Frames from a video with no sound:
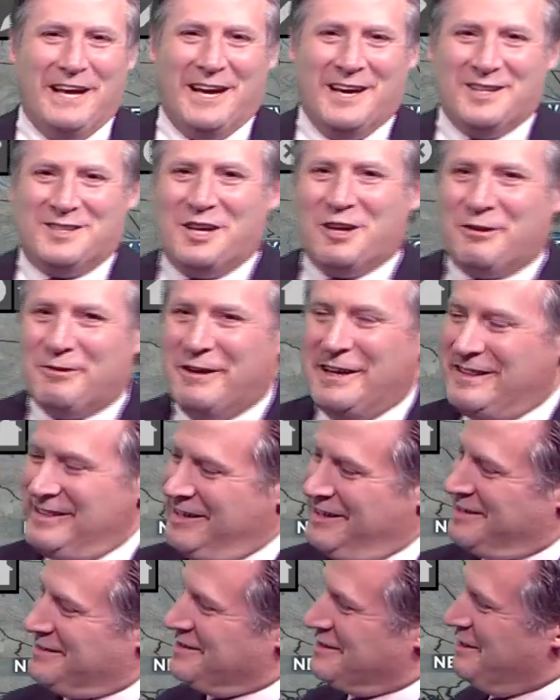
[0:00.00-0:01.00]
has a great
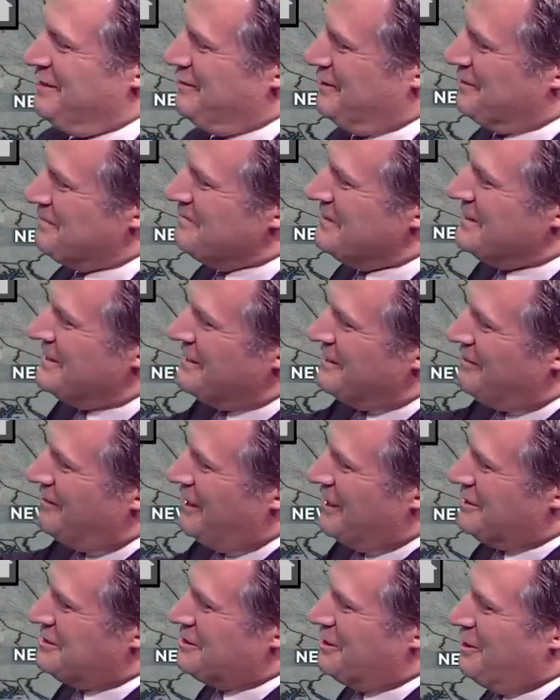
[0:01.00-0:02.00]
Thanksgiving.
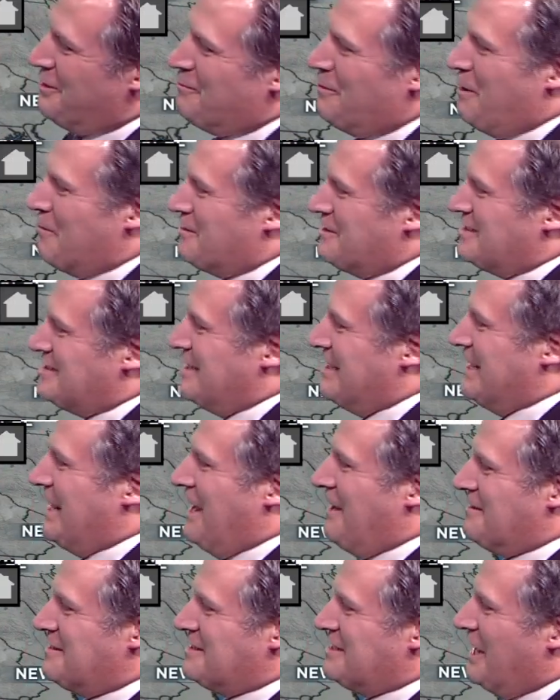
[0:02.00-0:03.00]
Want to show you what we're seeing
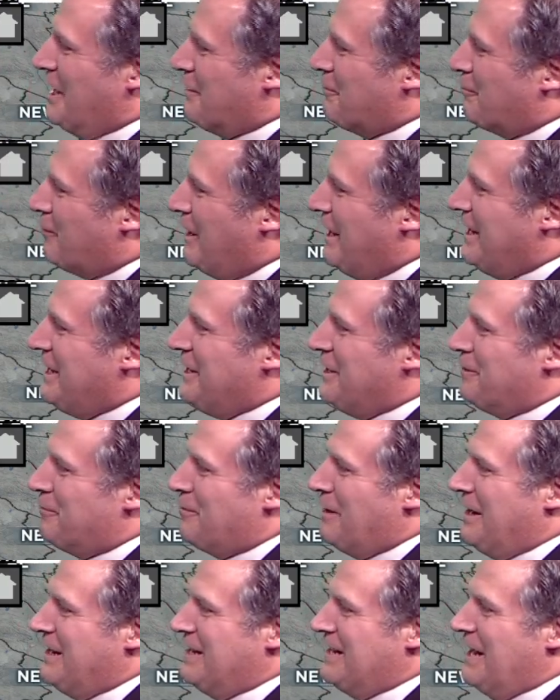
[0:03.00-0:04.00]
outside right here,
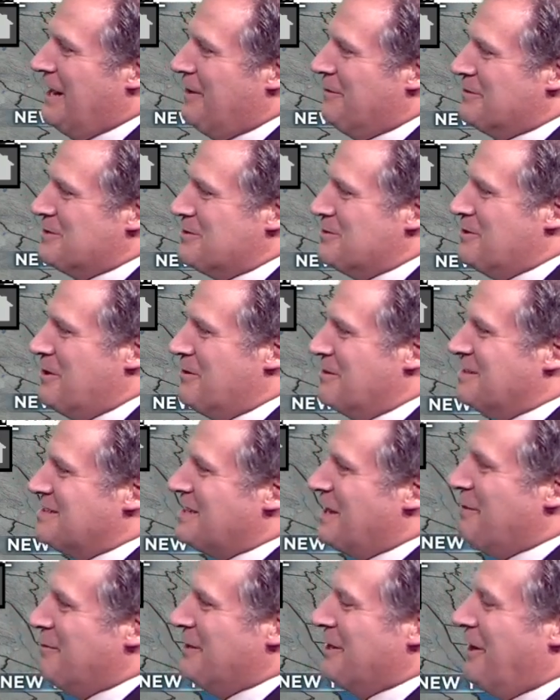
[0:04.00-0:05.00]
right now, and you'll notice
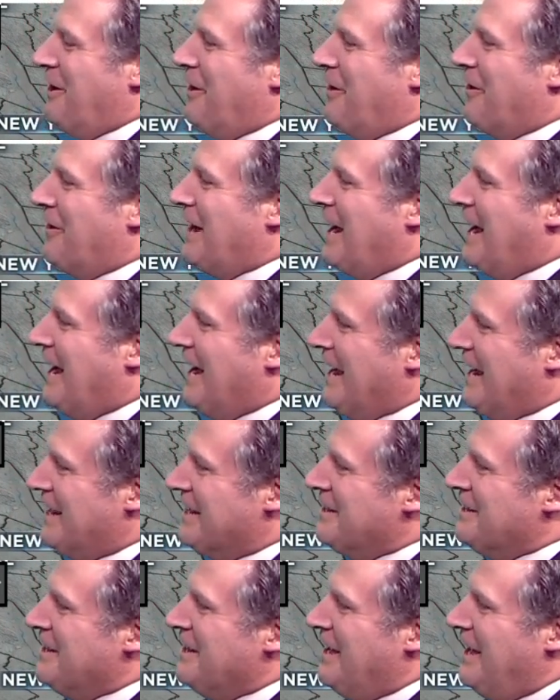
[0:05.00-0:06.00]
that we are eyeing
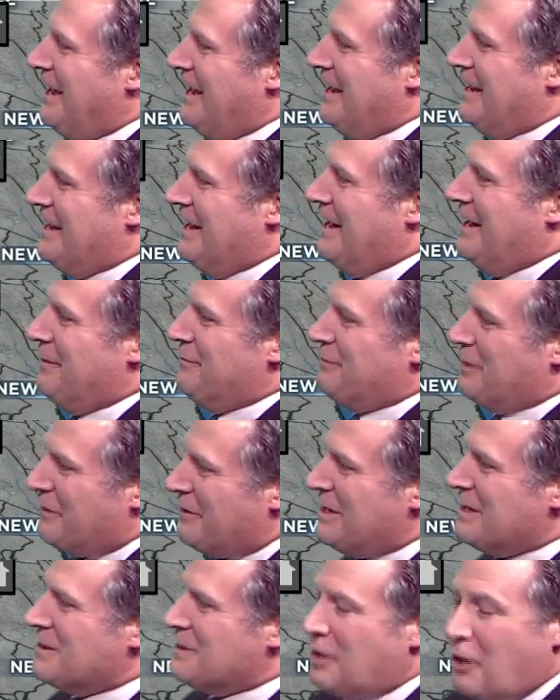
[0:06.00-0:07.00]
a uh,
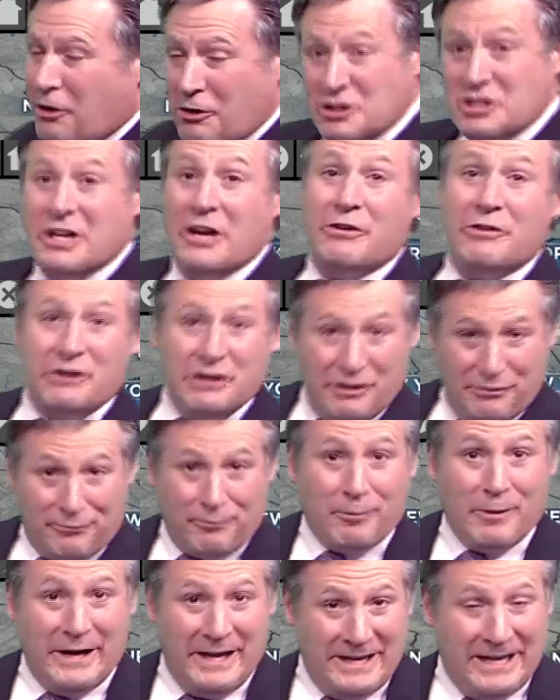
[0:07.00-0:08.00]
very large area of
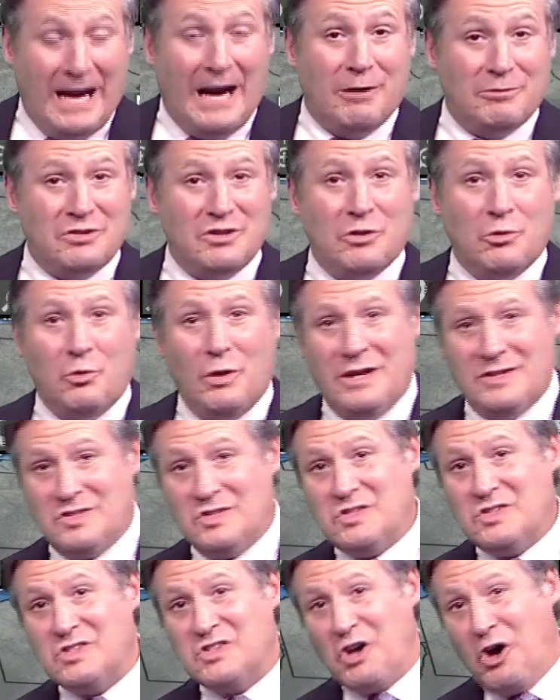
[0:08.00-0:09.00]
rain out to the west.
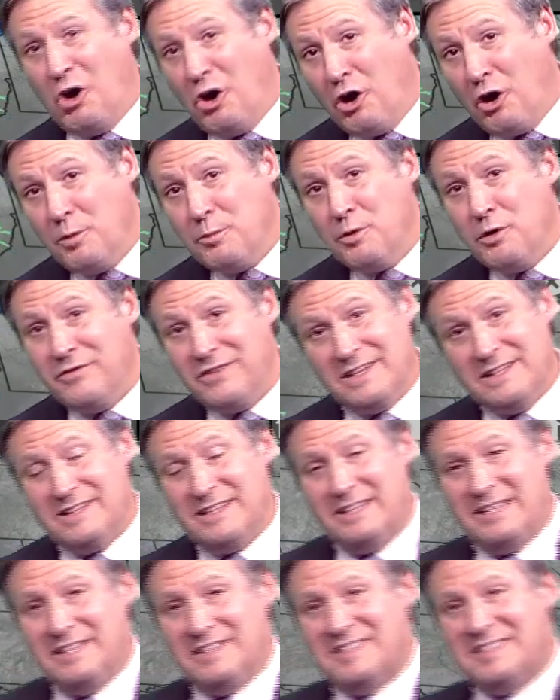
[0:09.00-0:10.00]
This is all moving to
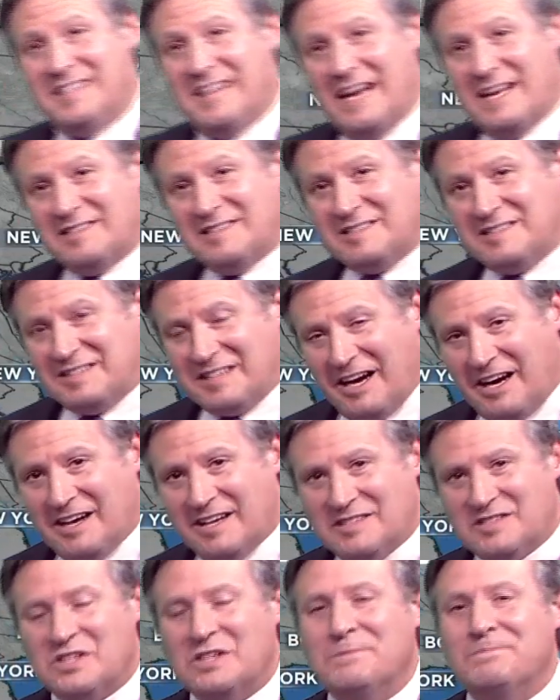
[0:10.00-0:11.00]
the east, and as it
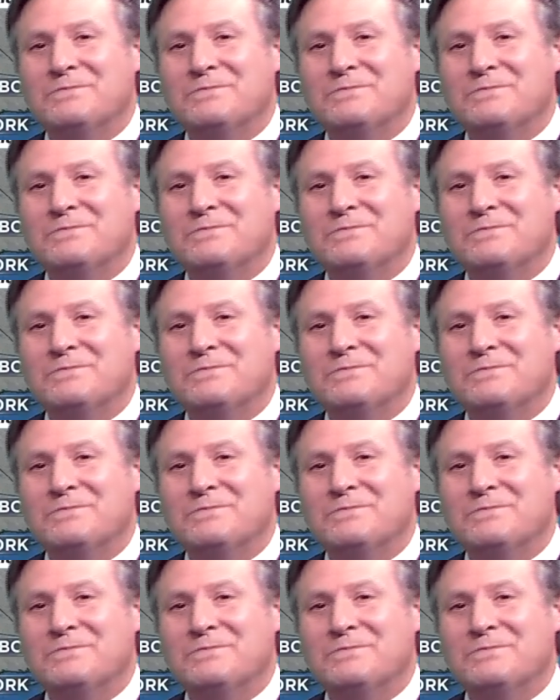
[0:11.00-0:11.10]
does,